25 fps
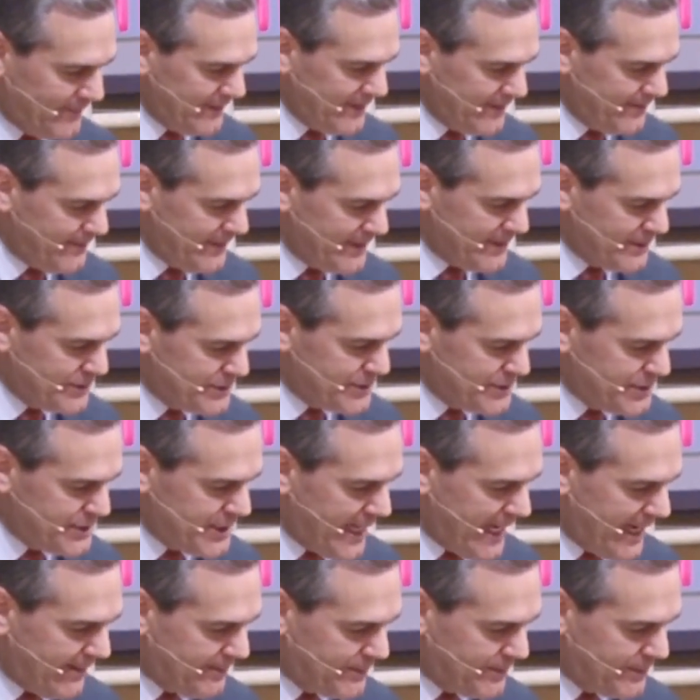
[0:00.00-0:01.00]
Philippians
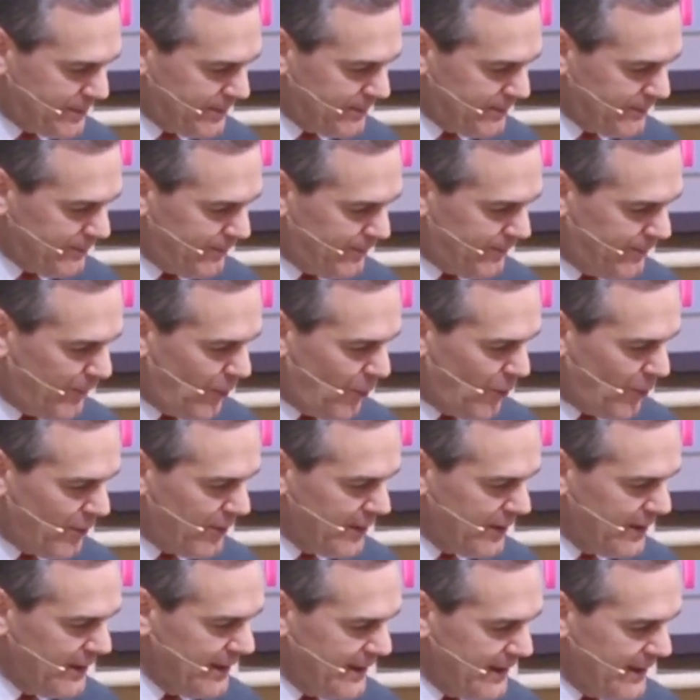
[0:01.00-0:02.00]
chapter
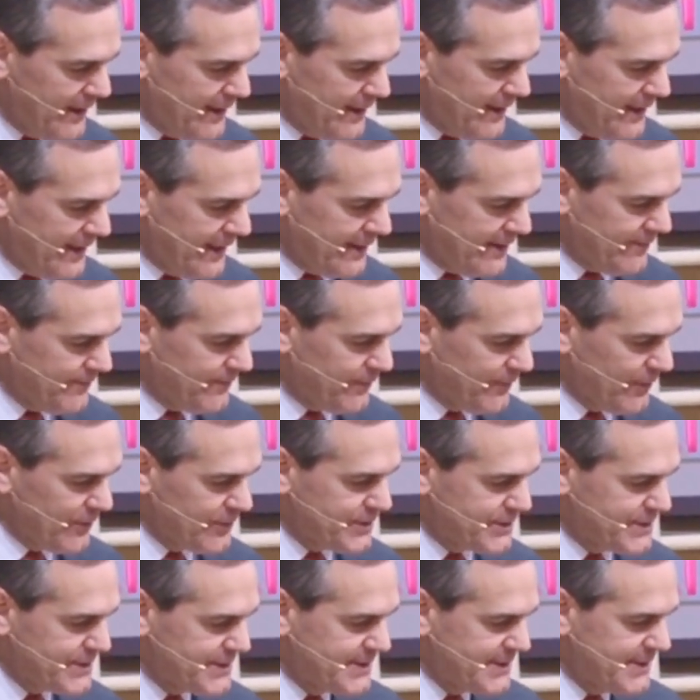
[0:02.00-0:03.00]
4 and
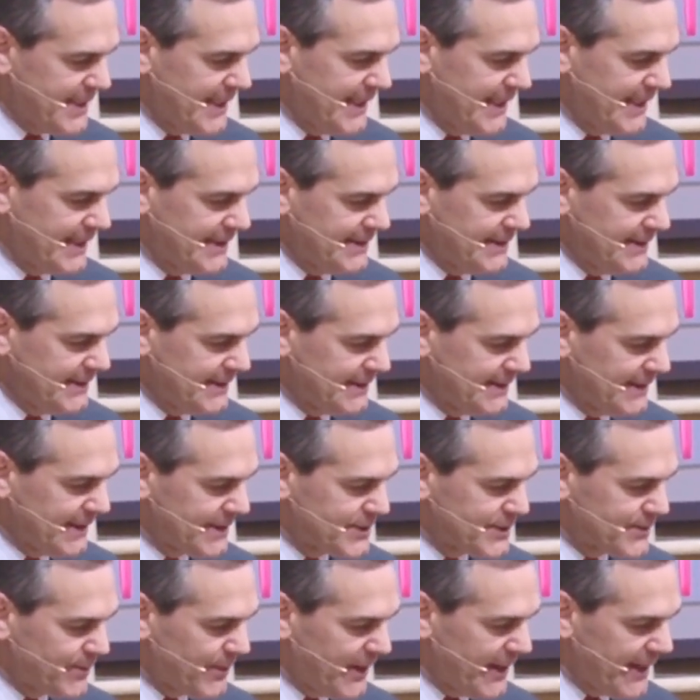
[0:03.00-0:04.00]
verse 10.
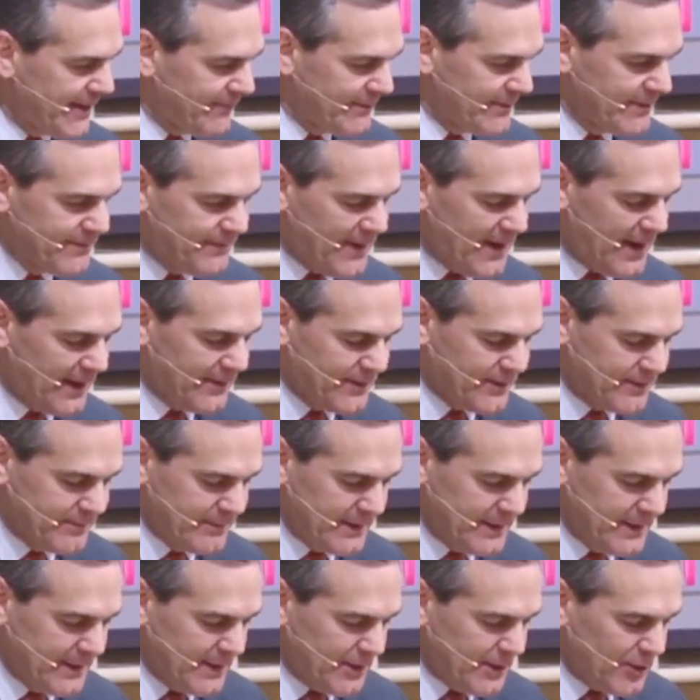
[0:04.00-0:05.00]
And let's pray. Heavenly
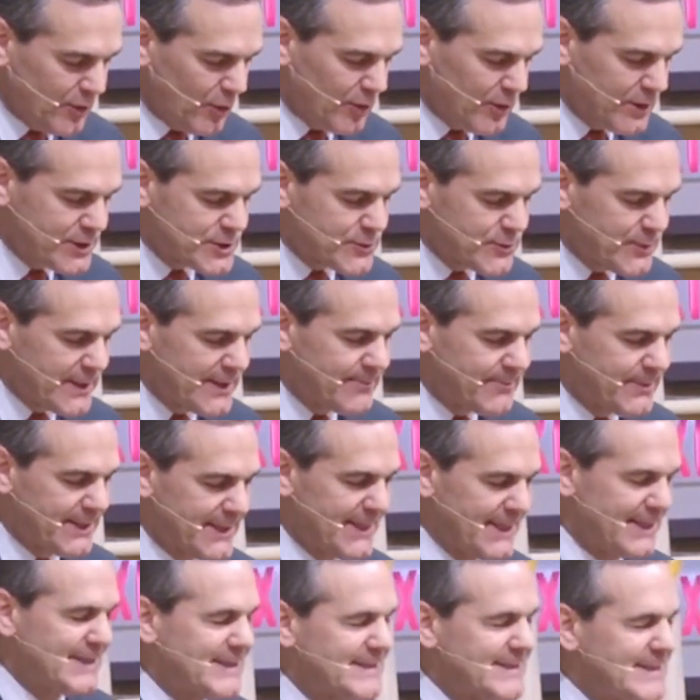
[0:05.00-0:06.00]
Father, Lord, as we
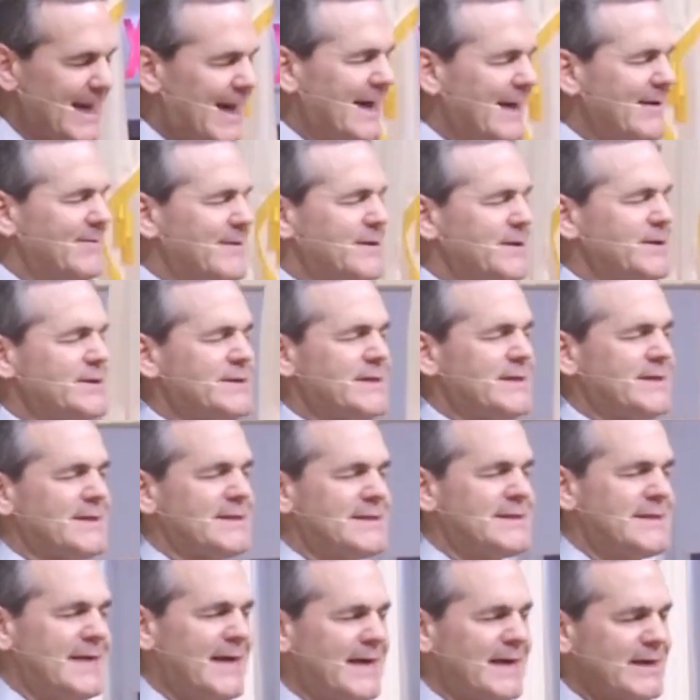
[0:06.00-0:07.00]
begin to dive
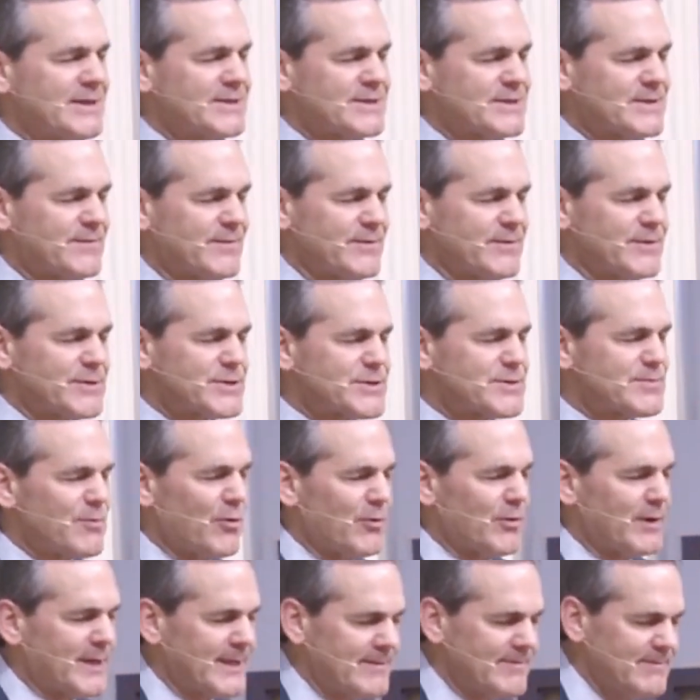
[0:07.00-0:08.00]
into the text for
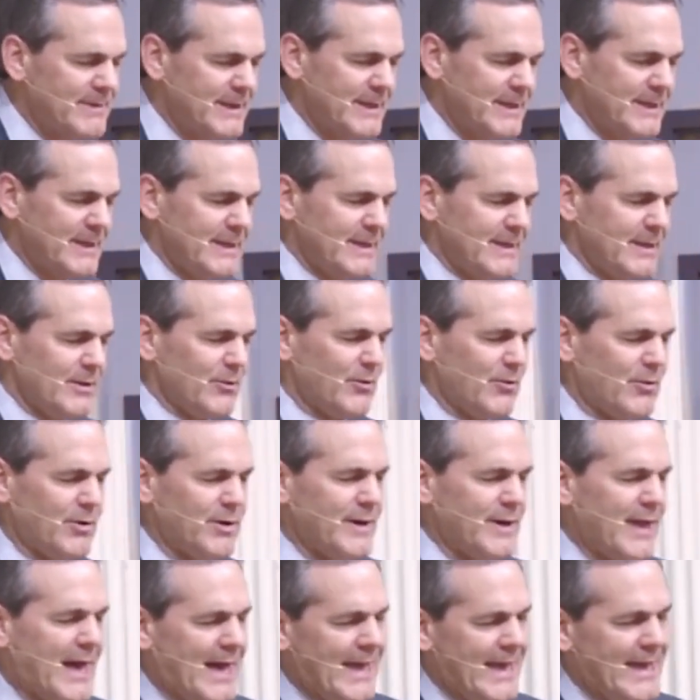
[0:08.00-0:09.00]
this morning,
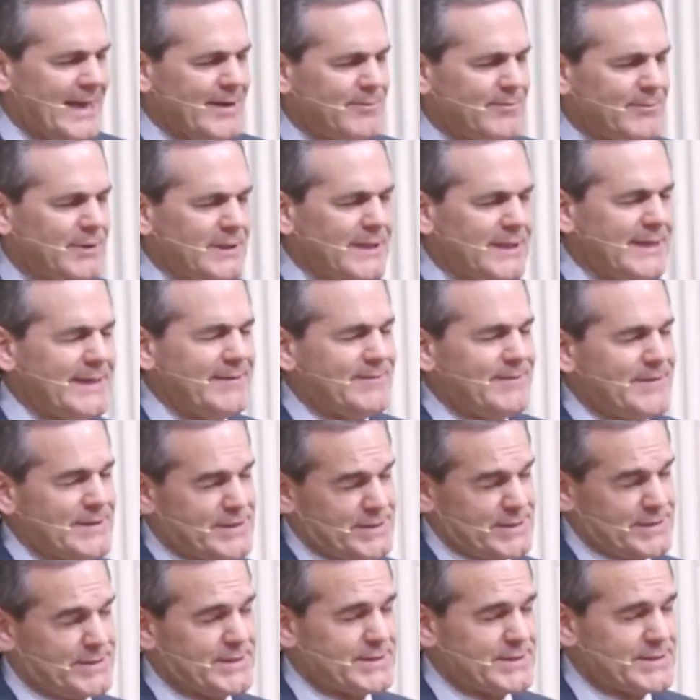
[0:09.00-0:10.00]
Lord, I
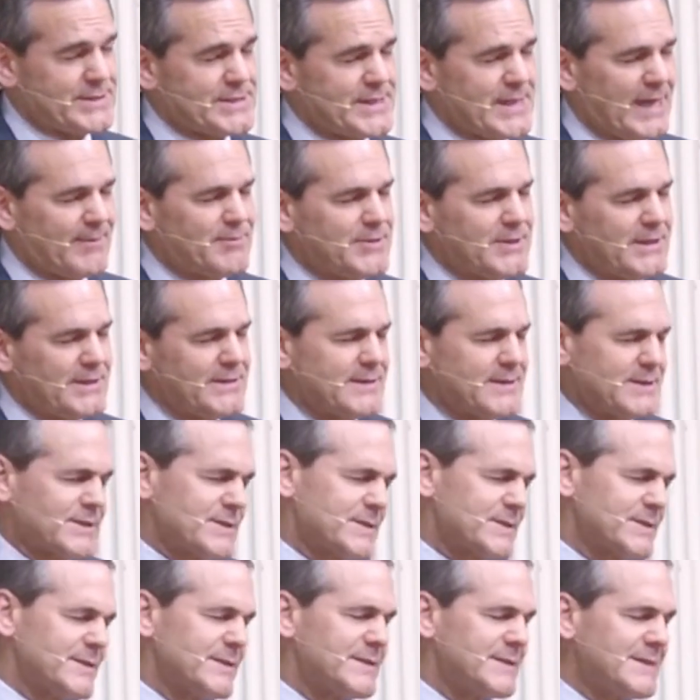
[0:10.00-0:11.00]
believe this is the
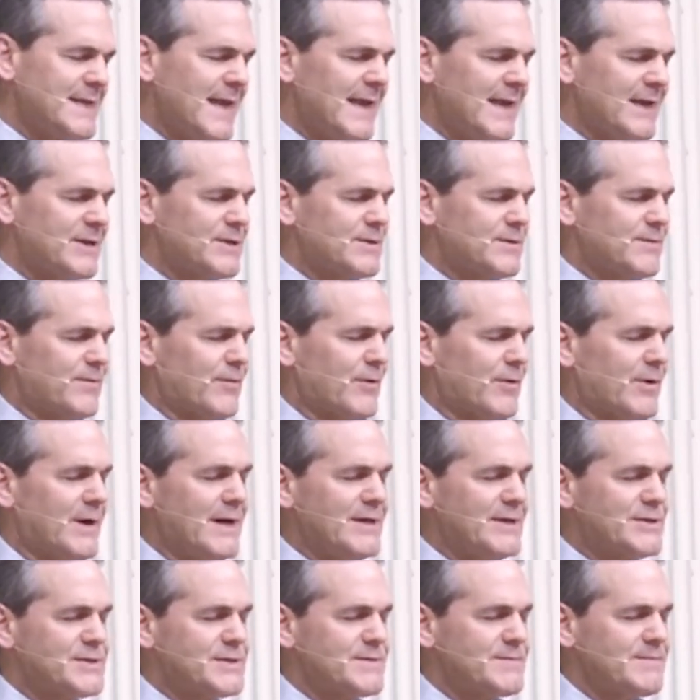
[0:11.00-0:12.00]
subject, this is the text
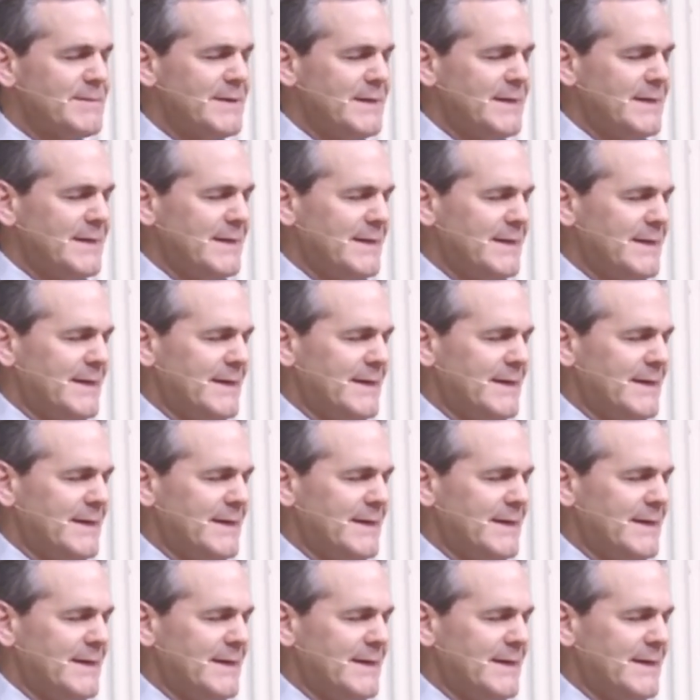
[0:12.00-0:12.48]
for us.